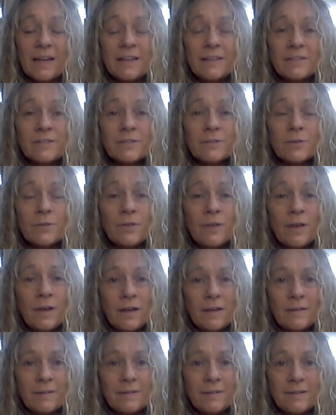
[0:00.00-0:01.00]
And so that
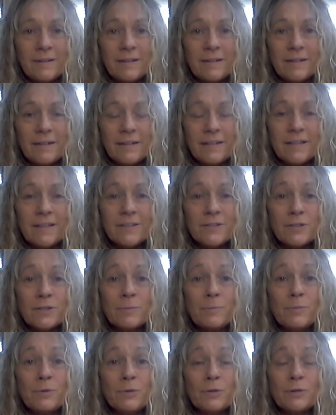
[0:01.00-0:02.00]
is the
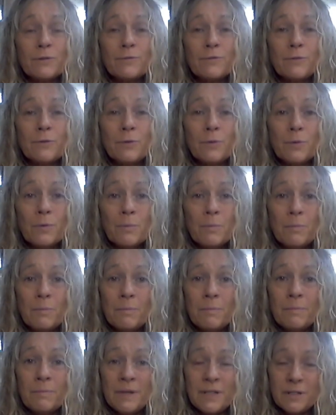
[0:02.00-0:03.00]
beautiful
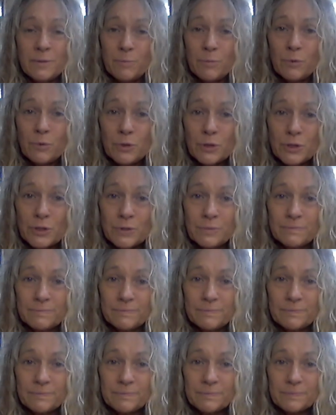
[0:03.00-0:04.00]
Mint Bush.
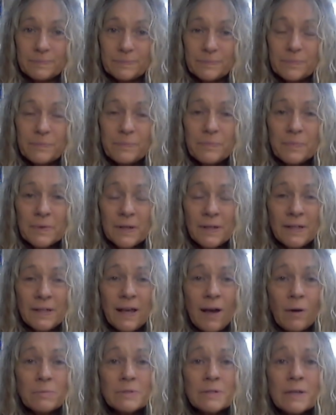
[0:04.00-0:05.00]
It
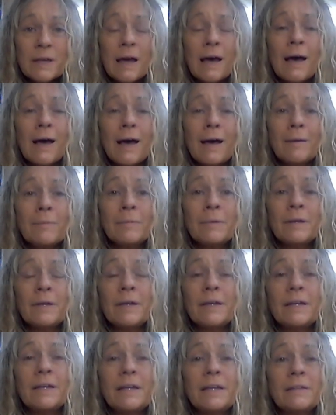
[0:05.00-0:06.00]
helps calm
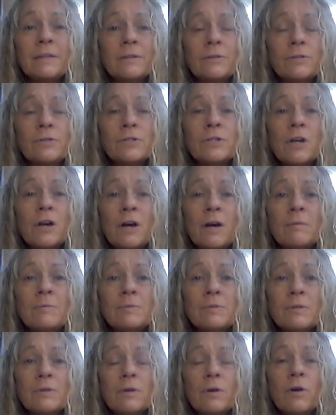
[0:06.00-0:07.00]
in those
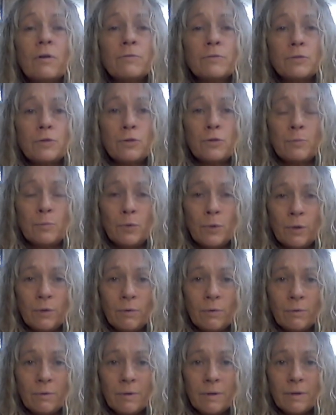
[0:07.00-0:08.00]
times of
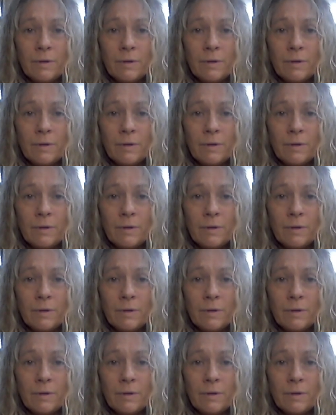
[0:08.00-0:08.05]
turmoil.